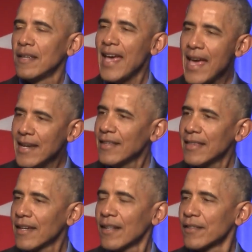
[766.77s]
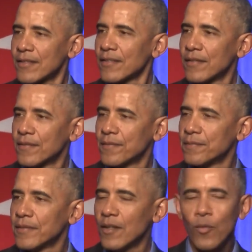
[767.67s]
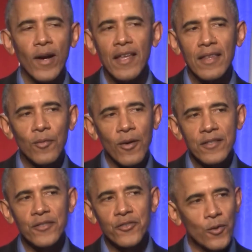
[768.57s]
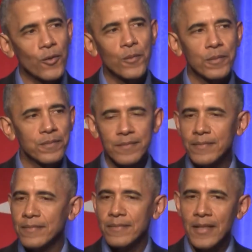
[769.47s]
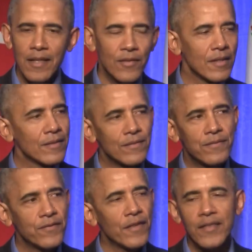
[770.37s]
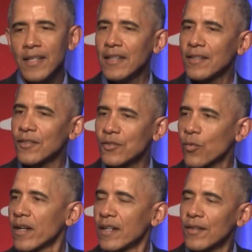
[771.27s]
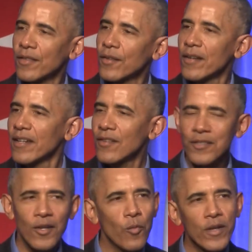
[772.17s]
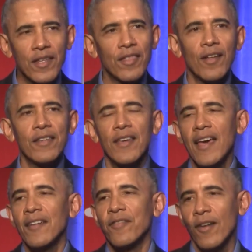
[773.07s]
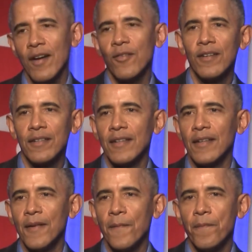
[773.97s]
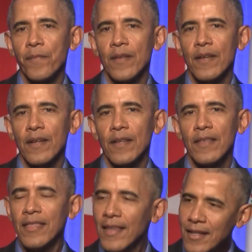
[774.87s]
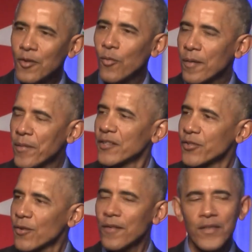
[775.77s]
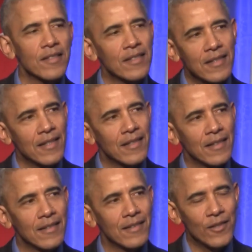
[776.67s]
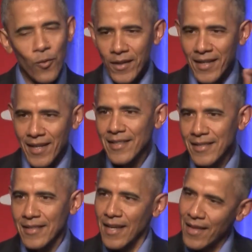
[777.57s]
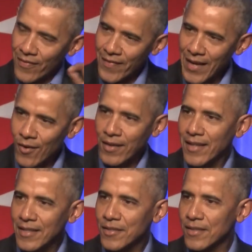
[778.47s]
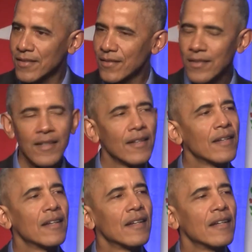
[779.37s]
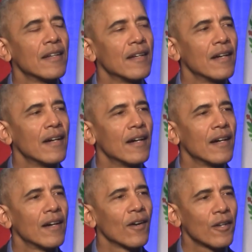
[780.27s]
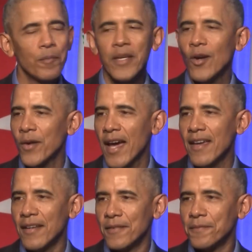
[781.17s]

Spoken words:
anything else, in a way that wasn't true even 15 or 20 or 30 years ago when you thought you had forever, the thing you want to make sure of is that your kids and their kids are going to be okay.